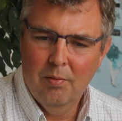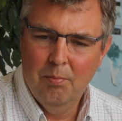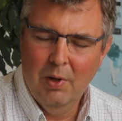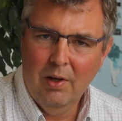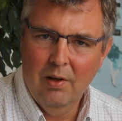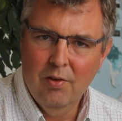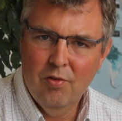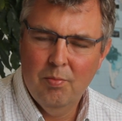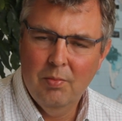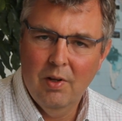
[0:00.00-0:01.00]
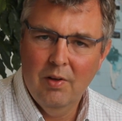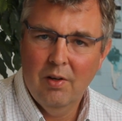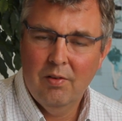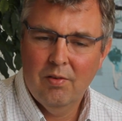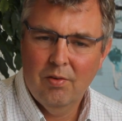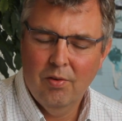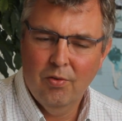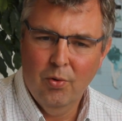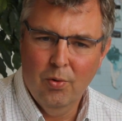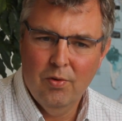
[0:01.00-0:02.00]
mechanism, and that
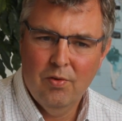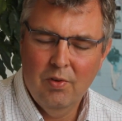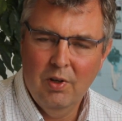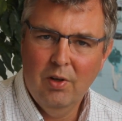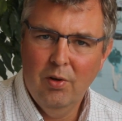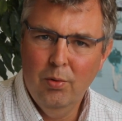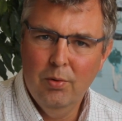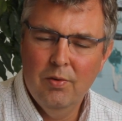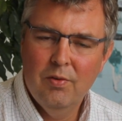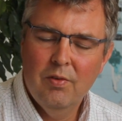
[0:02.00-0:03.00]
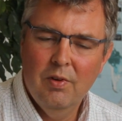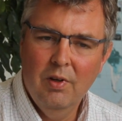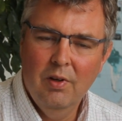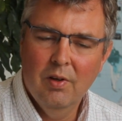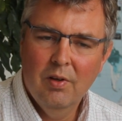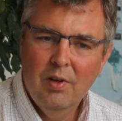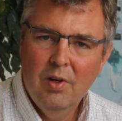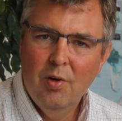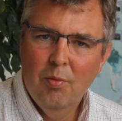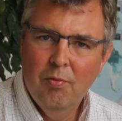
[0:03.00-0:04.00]
of course includes the
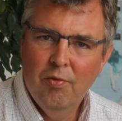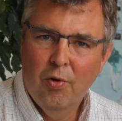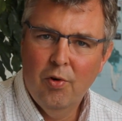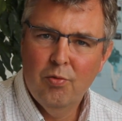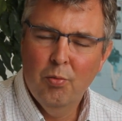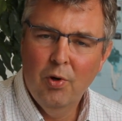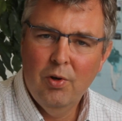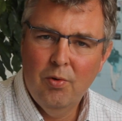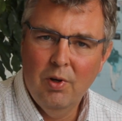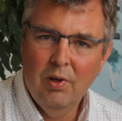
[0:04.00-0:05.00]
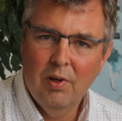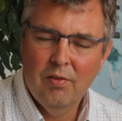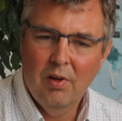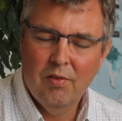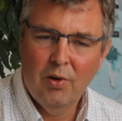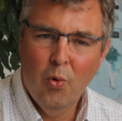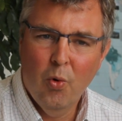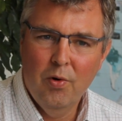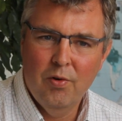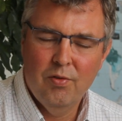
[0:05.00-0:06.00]
forest monitoring as a
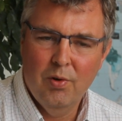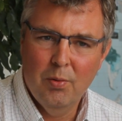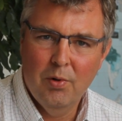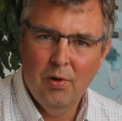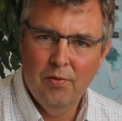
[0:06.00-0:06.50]
cornerstone